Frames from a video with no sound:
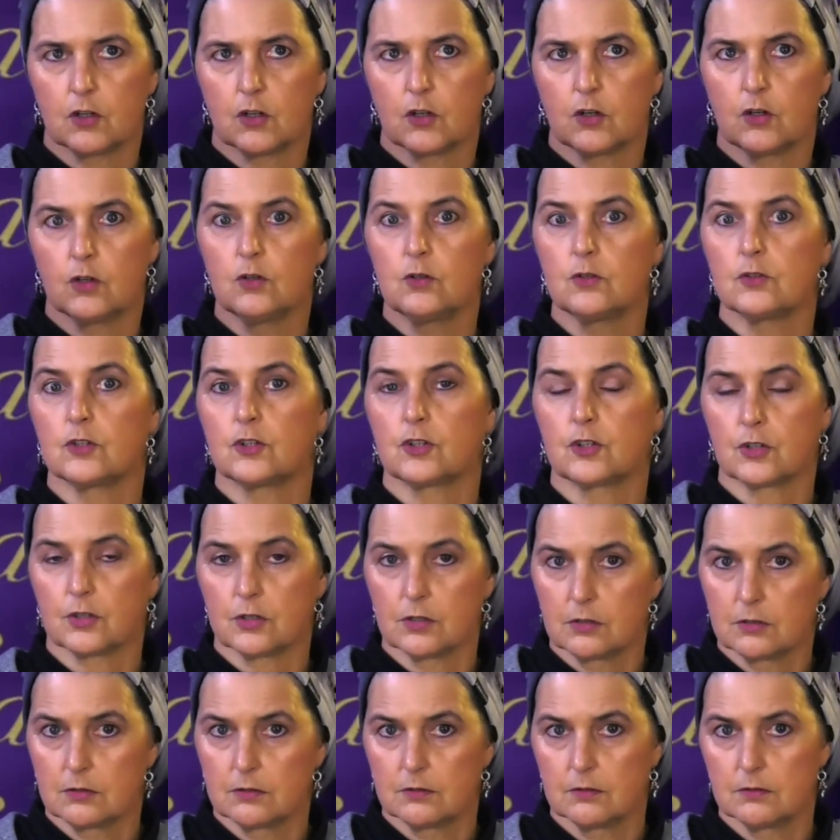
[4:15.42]
Cush,
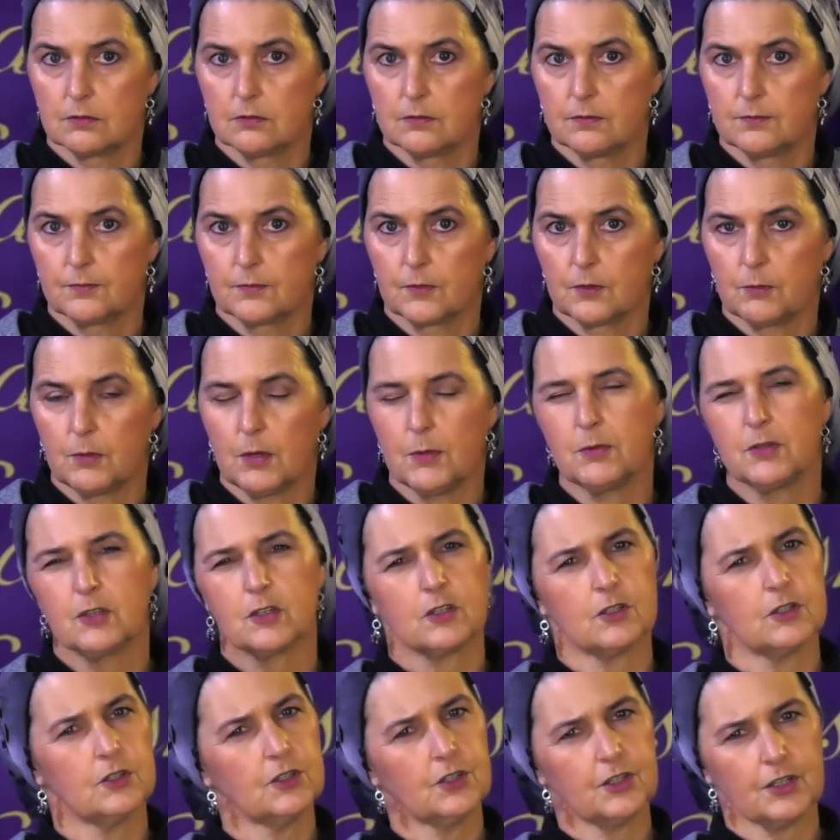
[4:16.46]
remember the
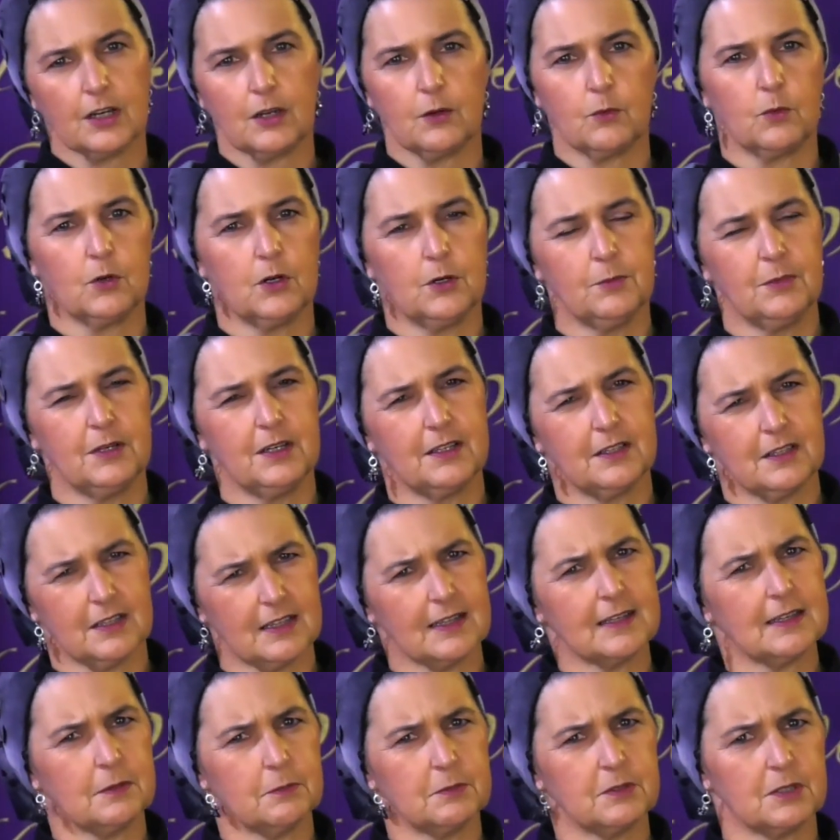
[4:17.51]
Cushite woman?
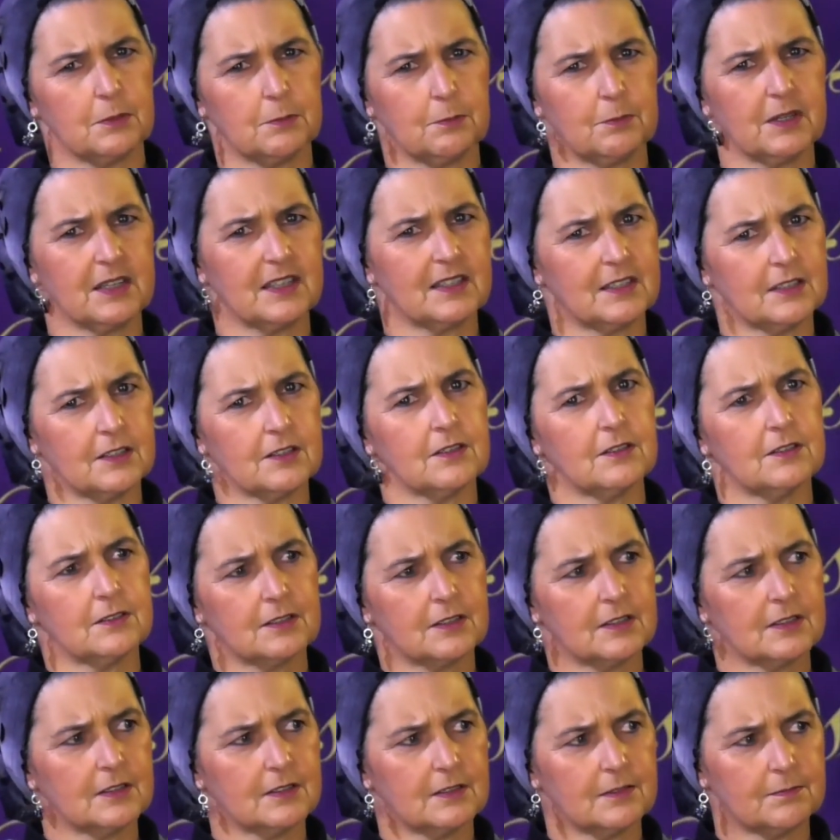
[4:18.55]
Like, it was a big deal
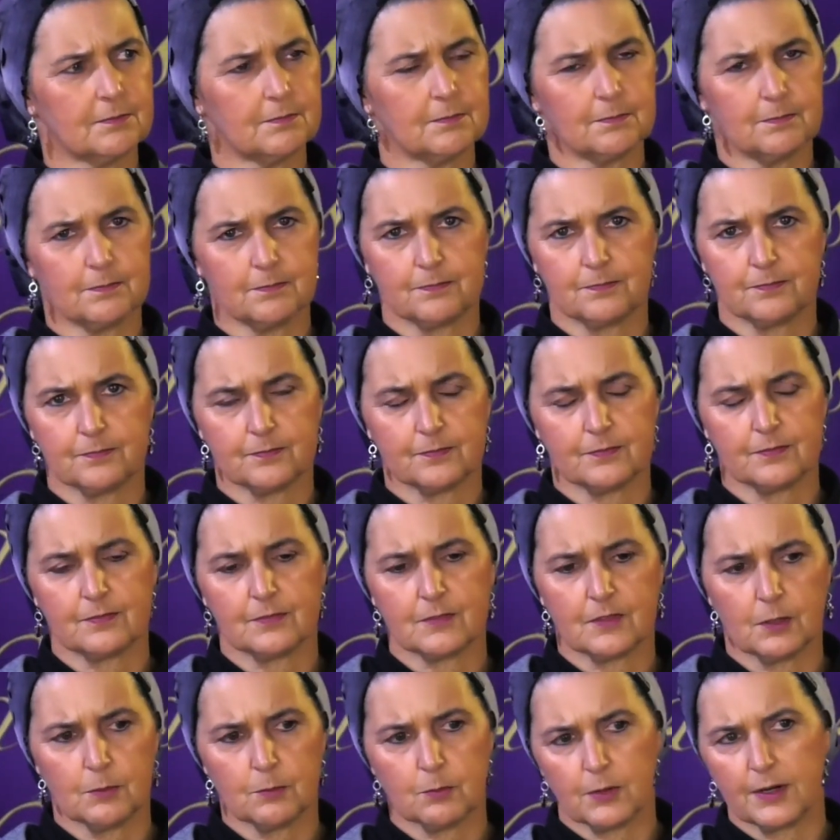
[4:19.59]
to
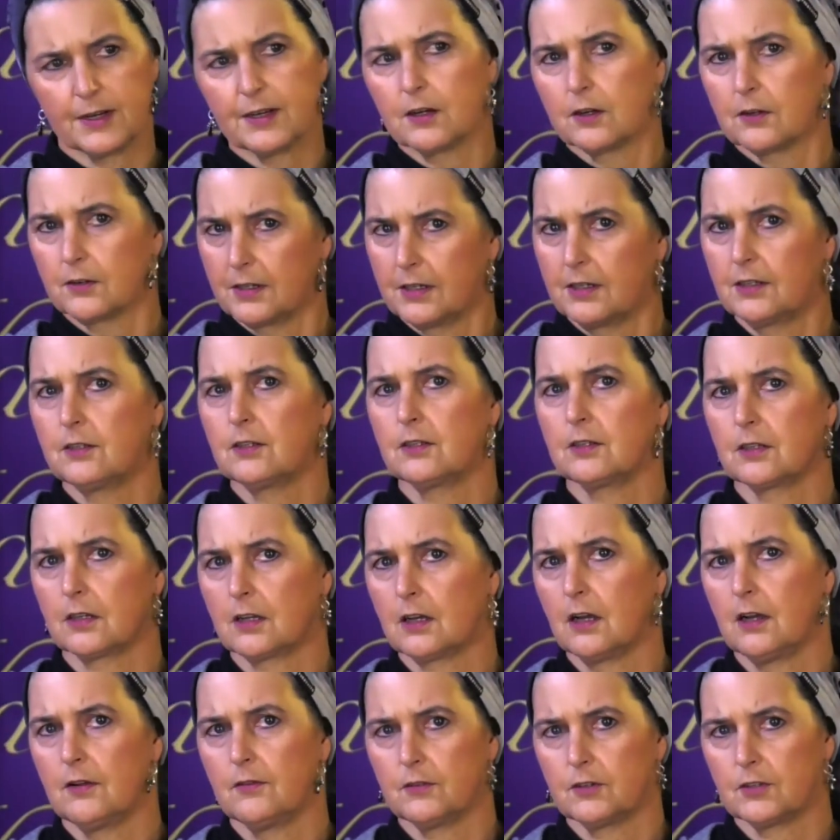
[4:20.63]
bring her into the
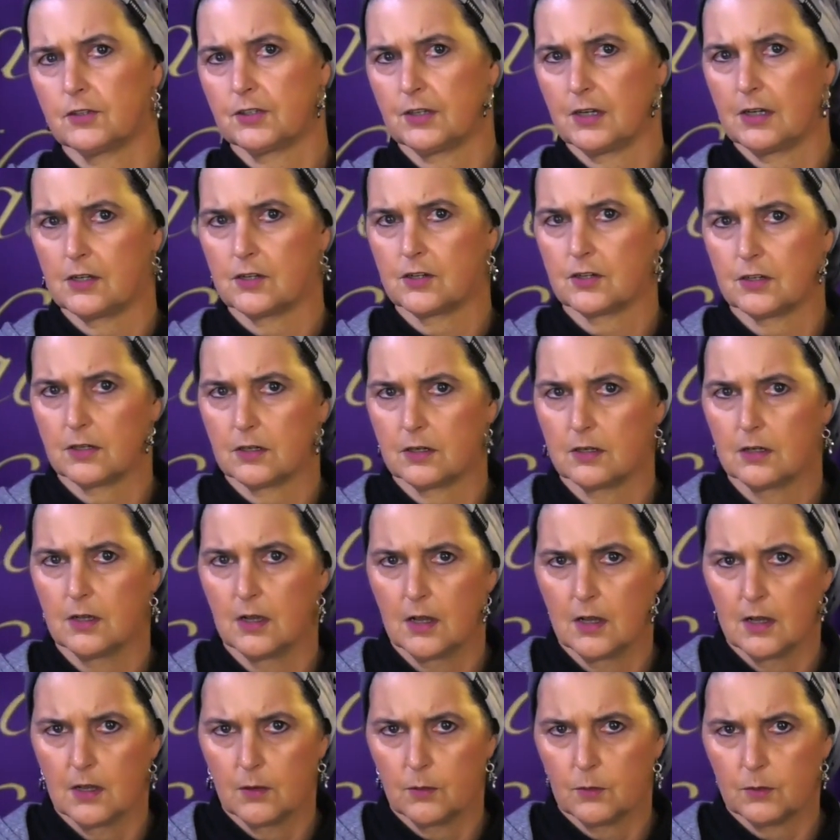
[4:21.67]
conversation
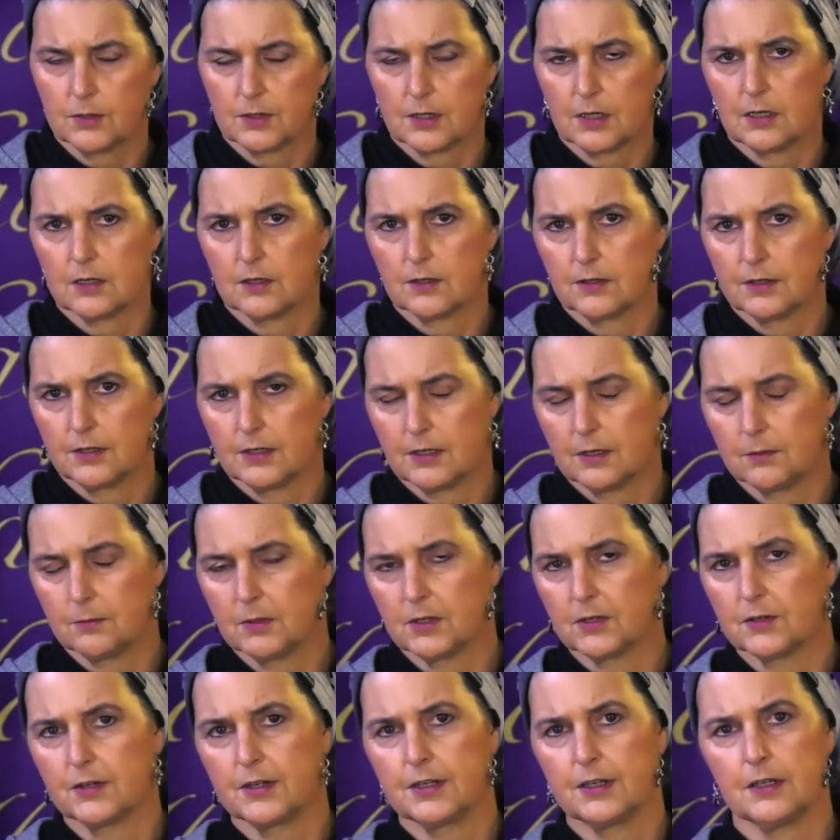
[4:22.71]
with Aaron and
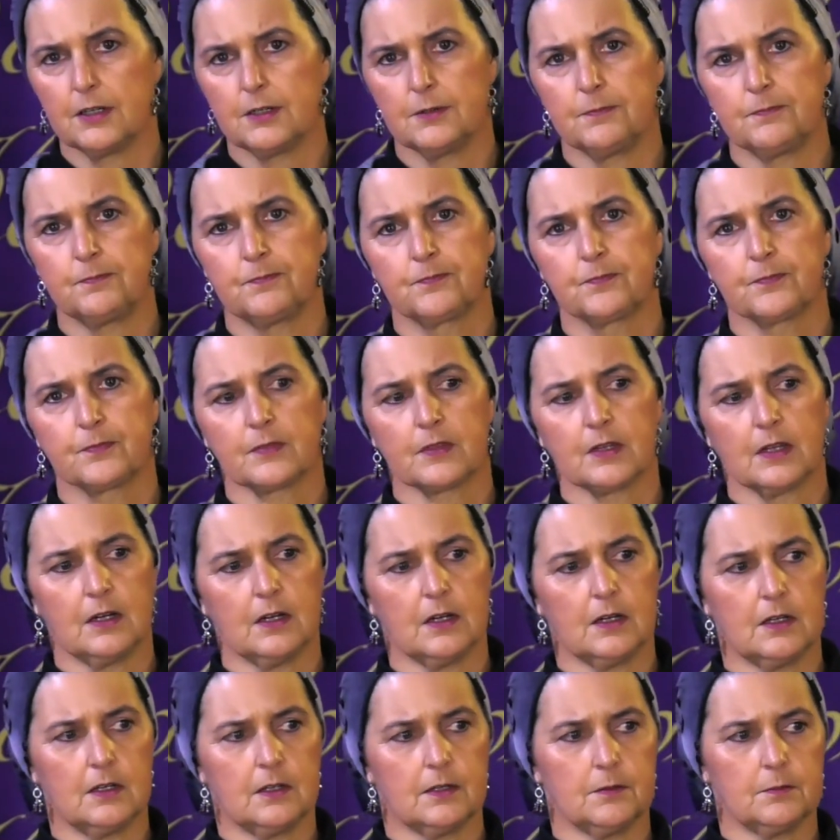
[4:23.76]
Miriam.
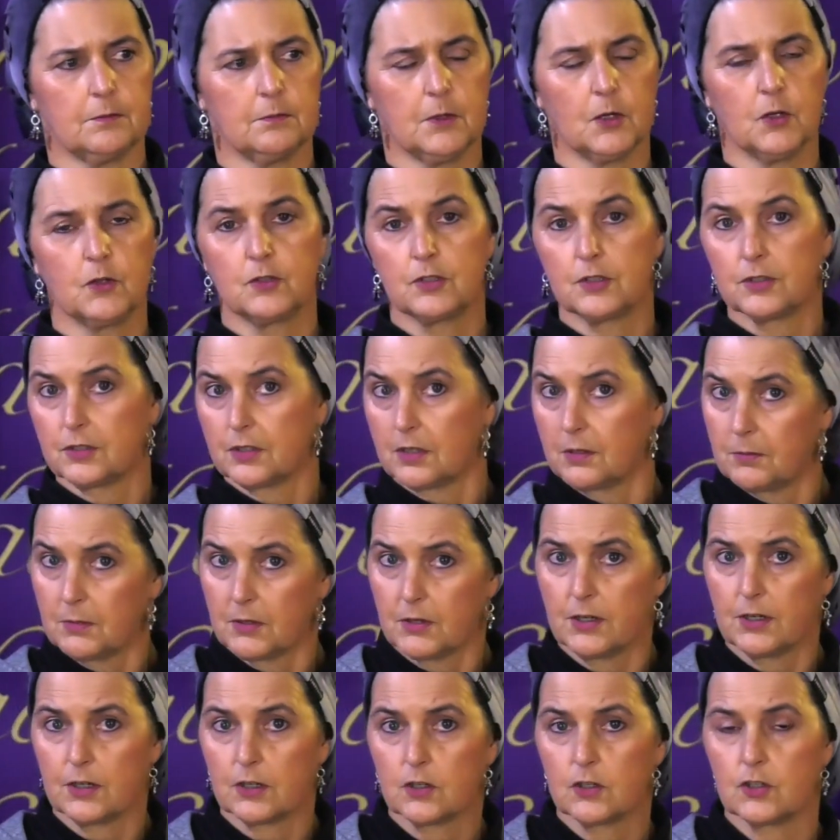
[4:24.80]
Moses had
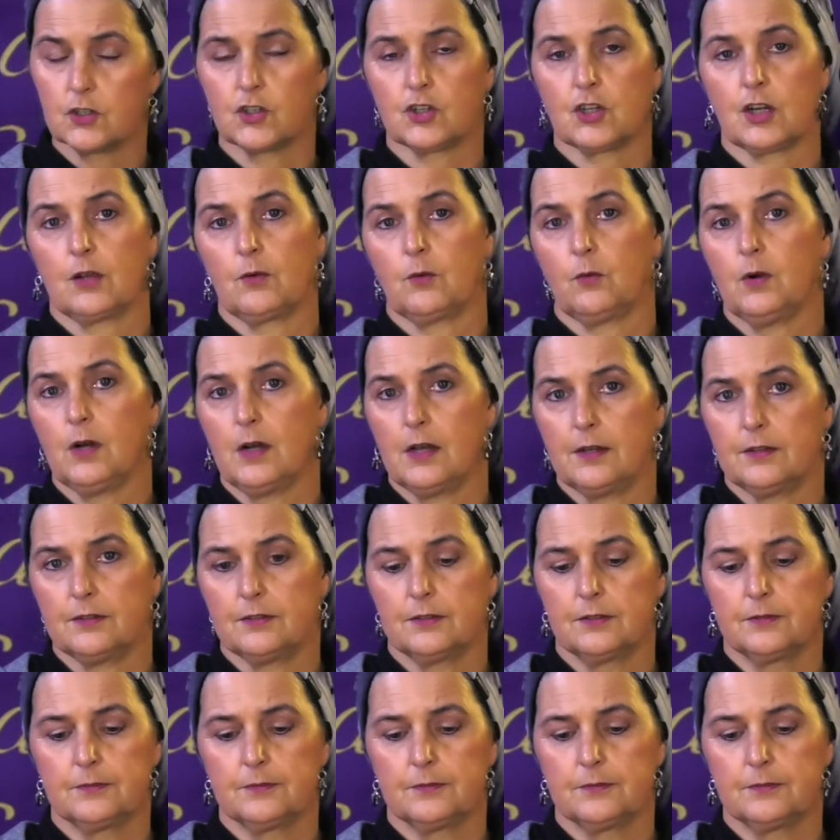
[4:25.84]
married a Cushite wife.